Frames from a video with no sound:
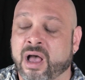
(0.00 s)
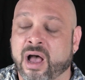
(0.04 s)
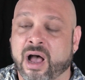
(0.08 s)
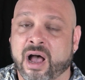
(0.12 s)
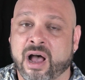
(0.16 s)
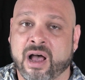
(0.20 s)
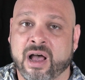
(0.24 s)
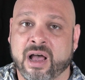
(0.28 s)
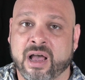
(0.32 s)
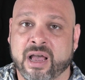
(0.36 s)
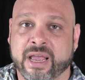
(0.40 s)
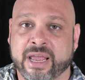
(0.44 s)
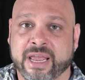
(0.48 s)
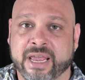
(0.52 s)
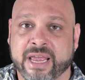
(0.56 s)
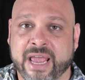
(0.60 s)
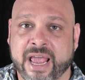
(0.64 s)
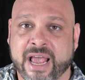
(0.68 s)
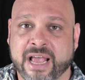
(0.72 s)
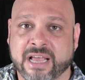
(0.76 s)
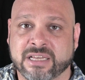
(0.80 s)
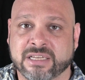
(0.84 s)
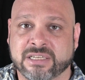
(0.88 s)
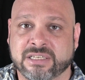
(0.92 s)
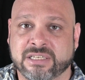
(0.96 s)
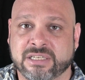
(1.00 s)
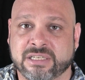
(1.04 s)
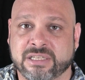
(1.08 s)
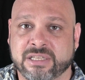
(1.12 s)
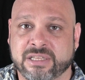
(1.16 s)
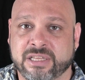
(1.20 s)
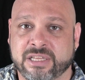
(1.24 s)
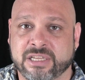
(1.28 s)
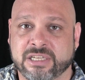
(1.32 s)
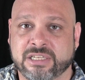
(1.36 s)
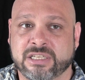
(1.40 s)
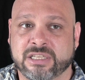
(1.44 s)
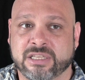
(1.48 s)
It has
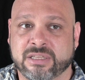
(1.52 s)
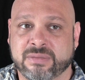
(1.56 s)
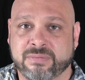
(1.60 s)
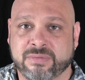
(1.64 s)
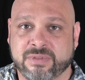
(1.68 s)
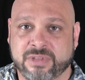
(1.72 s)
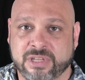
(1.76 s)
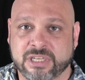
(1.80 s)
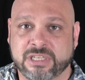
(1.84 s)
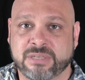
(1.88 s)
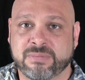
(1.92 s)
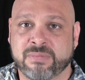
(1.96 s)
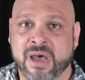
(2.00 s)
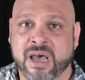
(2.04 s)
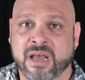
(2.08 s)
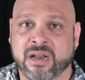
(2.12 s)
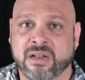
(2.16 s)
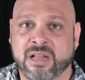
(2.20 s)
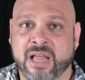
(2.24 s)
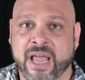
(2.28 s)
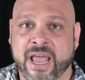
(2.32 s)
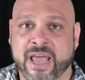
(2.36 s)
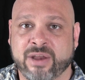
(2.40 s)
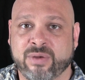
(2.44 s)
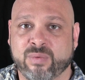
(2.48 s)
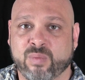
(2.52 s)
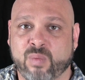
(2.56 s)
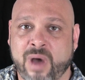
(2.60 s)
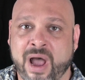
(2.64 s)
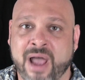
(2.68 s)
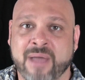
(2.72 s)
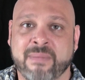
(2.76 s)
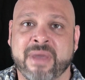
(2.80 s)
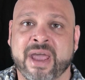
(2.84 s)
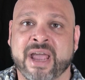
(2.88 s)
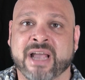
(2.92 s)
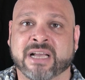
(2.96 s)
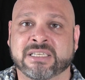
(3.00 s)
this model had
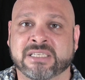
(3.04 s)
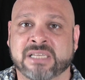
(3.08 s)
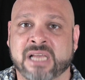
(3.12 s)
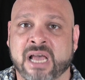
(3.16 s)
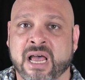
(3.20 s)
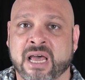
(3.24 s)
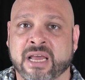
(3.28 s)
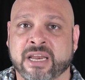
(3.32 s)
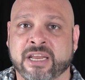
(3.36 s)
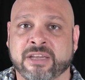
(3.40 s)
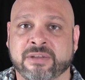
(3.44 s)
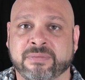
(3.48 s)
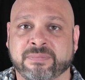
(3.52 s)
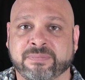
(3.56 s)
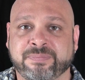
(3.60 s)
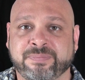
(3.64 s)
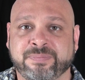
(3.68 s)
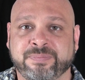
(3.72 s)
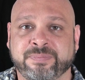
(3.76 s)
WiMax on it,